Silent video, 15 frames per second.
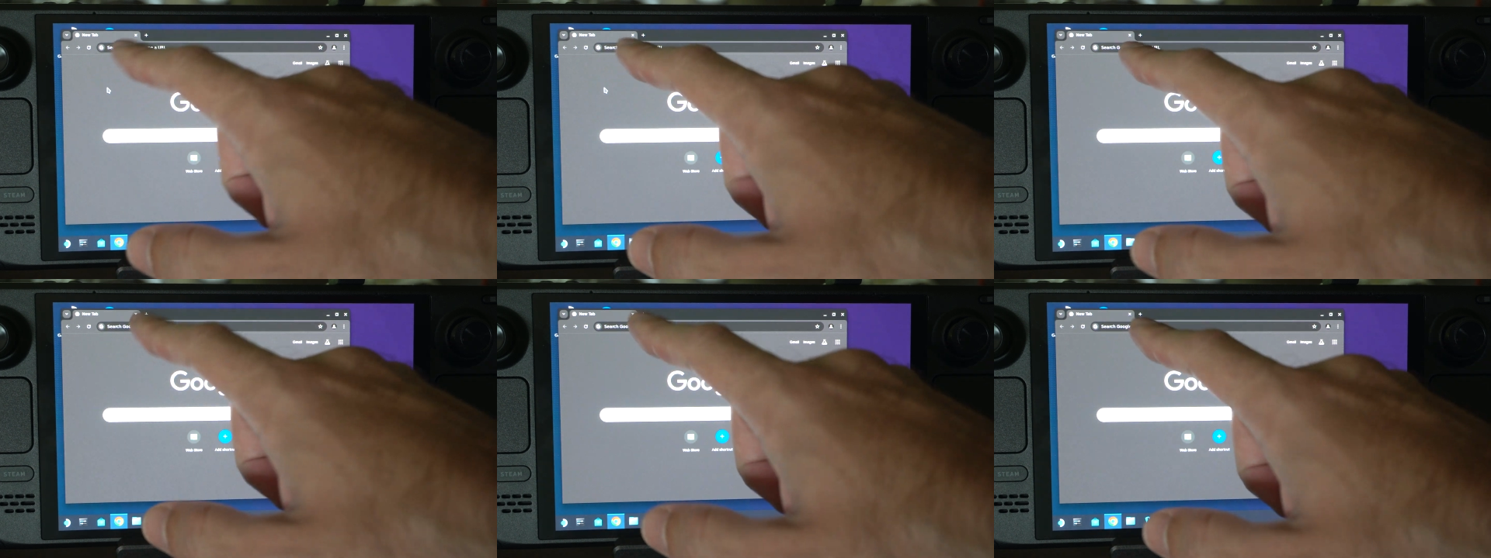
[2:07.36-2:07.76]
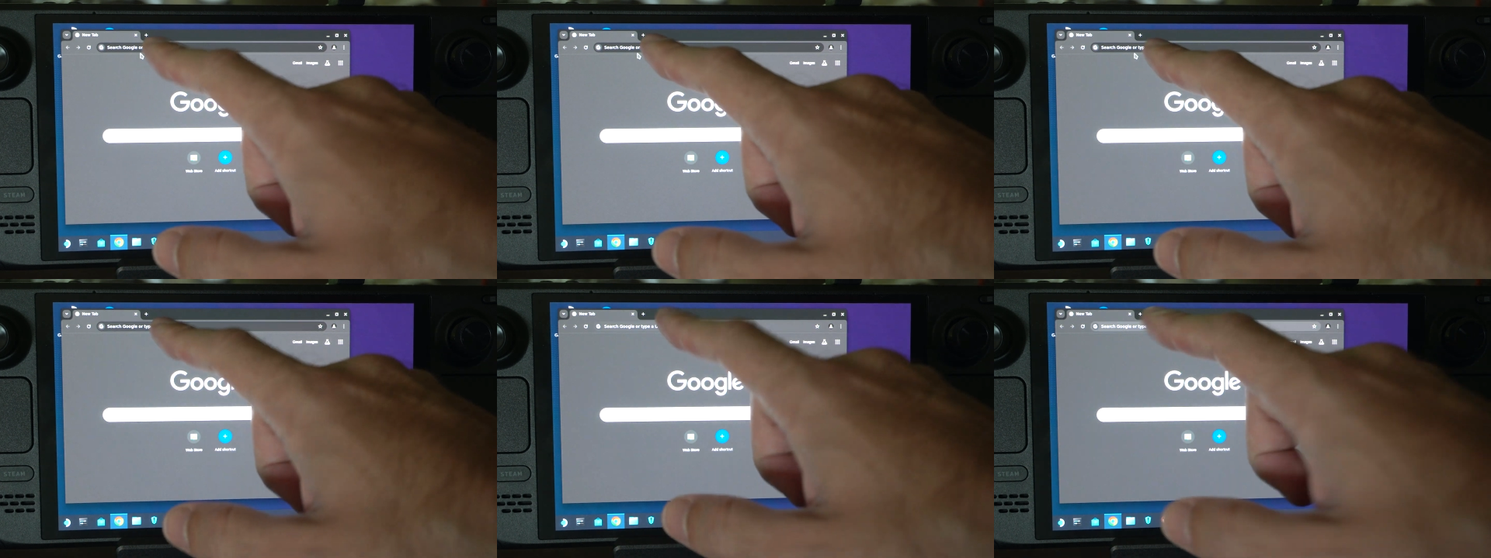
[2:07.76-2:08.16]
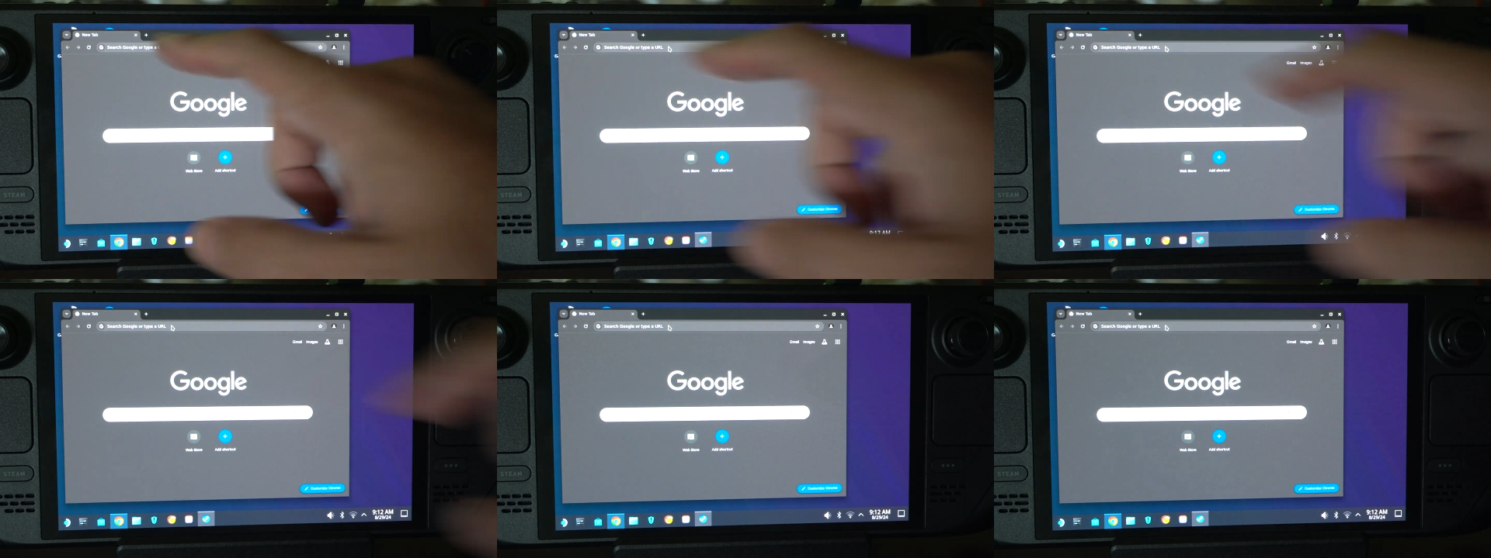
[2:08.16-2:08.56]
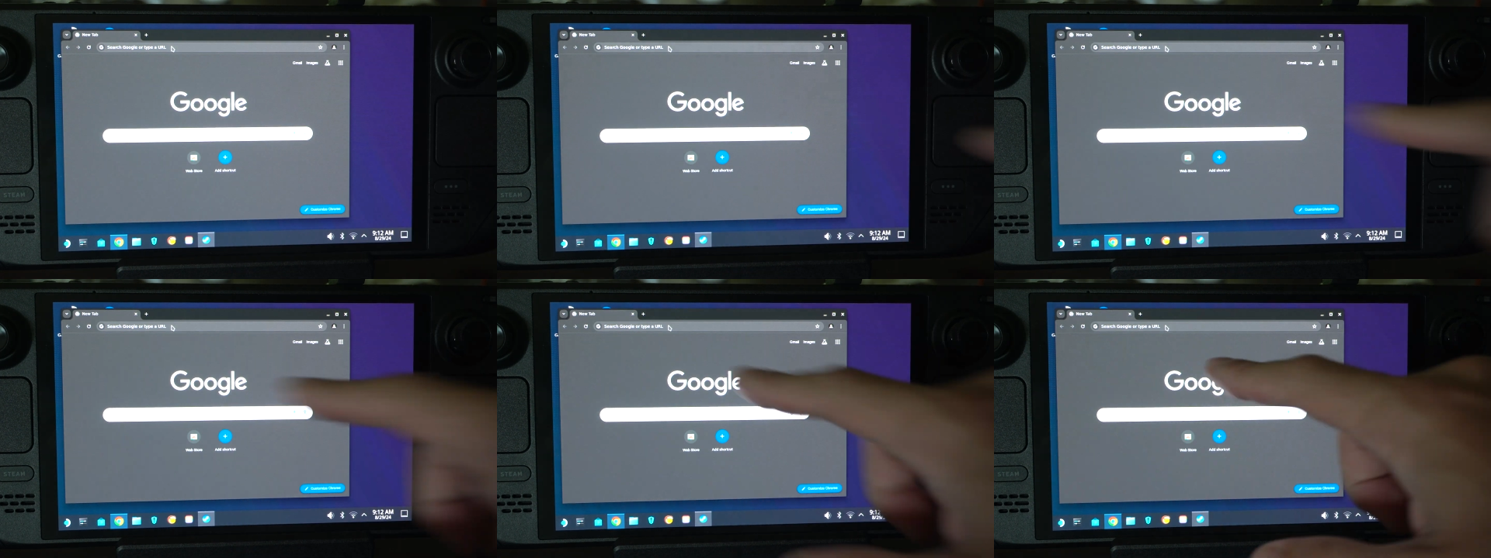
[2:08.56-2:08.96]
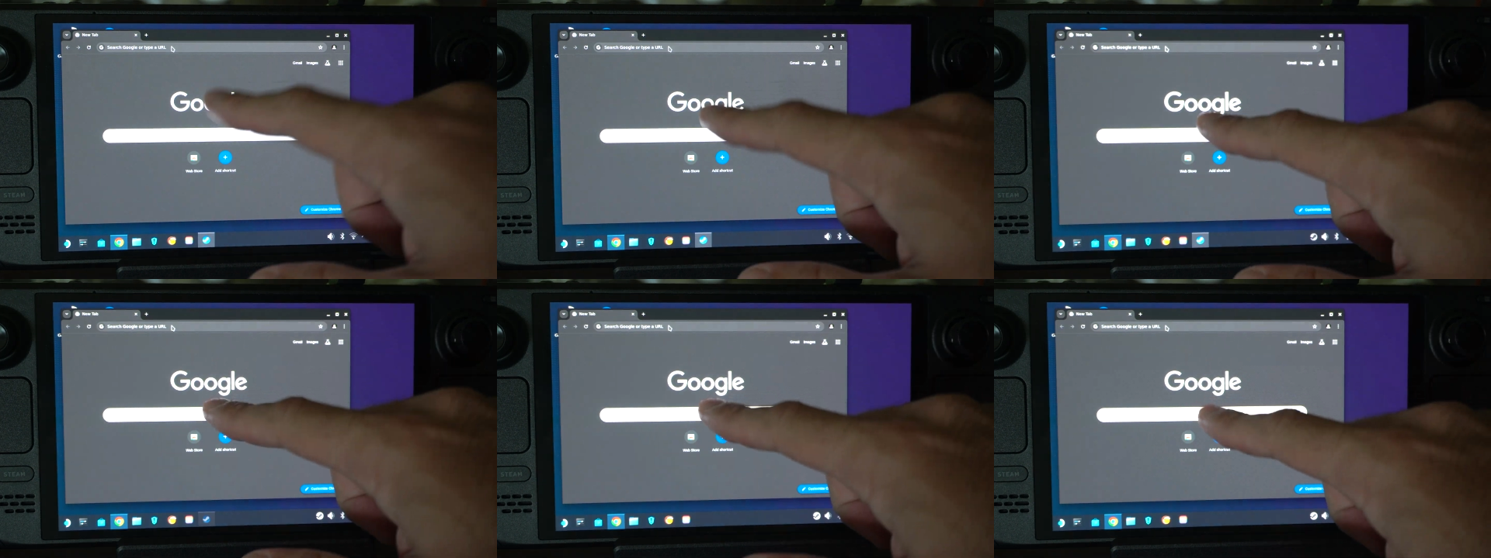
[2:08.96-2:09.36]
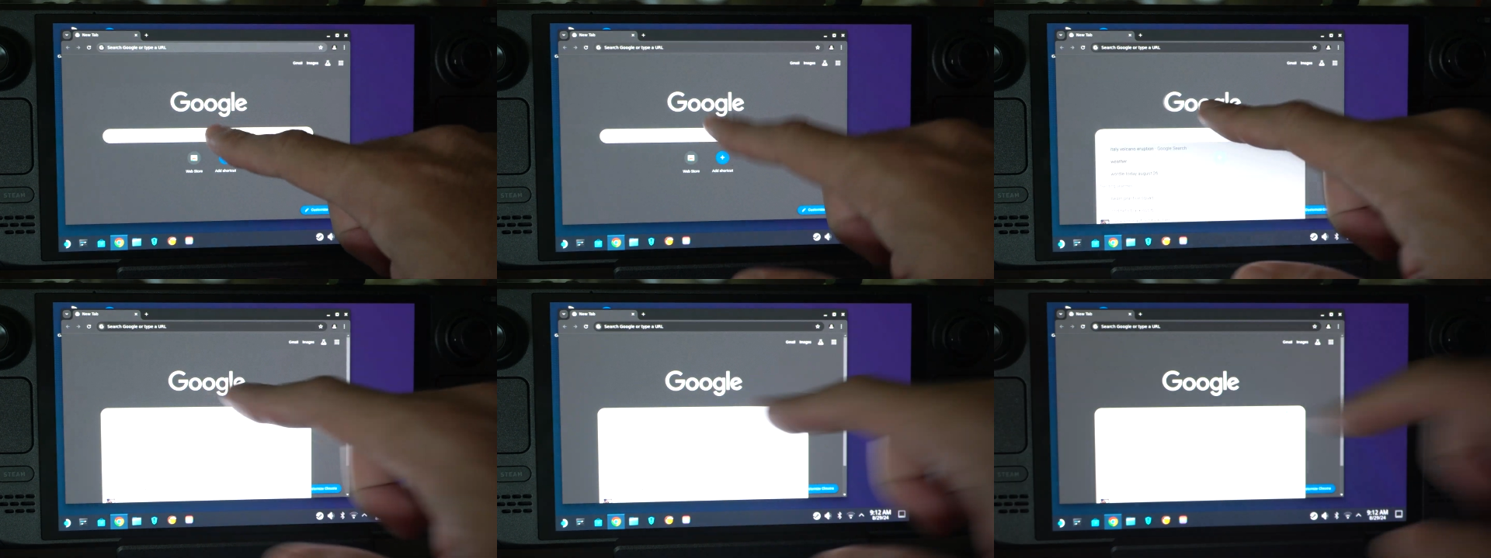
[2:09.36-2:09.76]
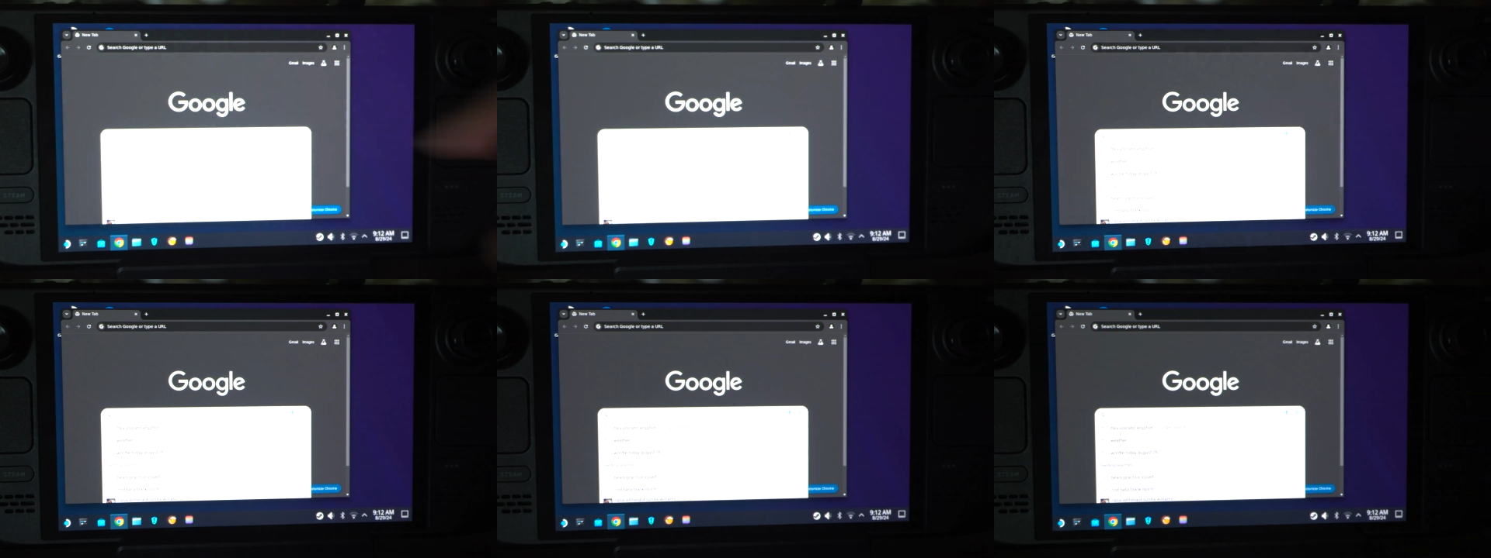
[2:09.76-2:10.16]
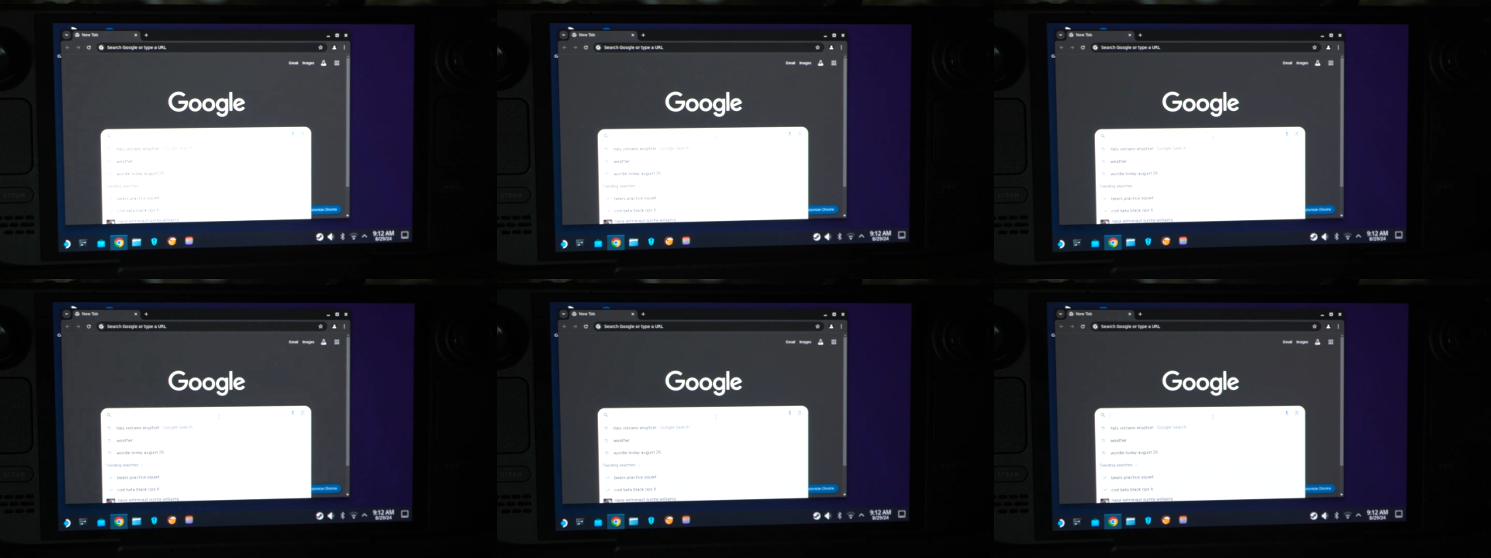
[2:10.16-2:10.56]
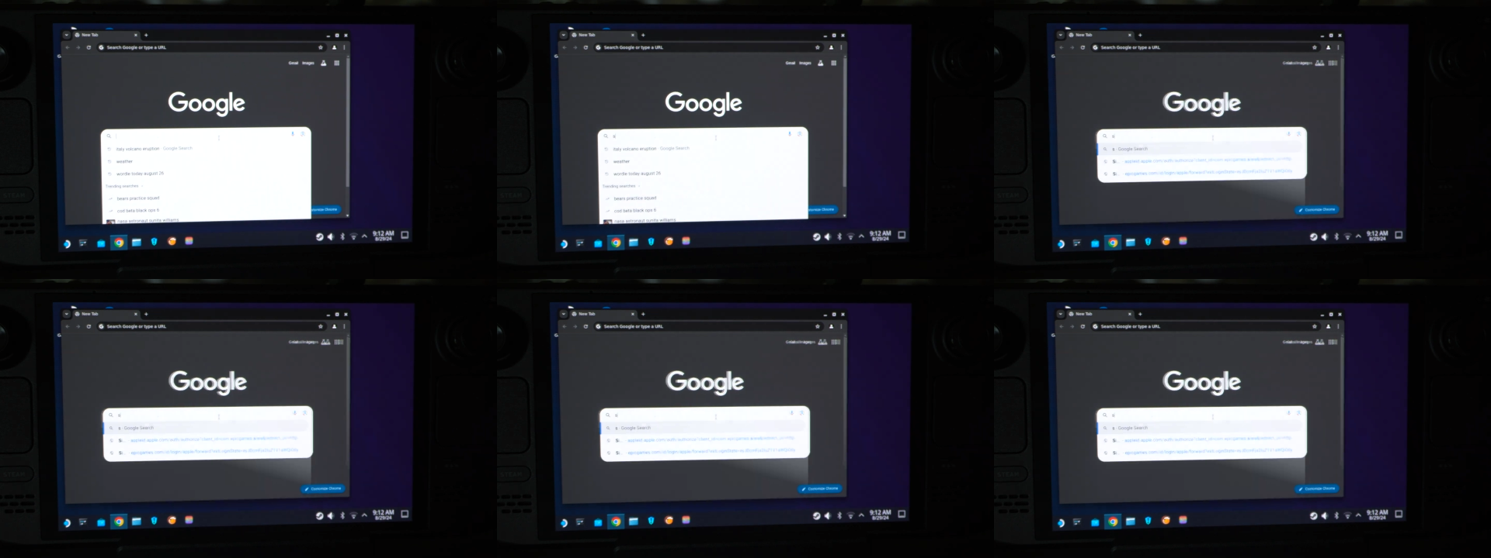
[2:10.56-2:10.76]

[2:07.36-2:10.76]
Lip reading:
[unreadable: no face in view]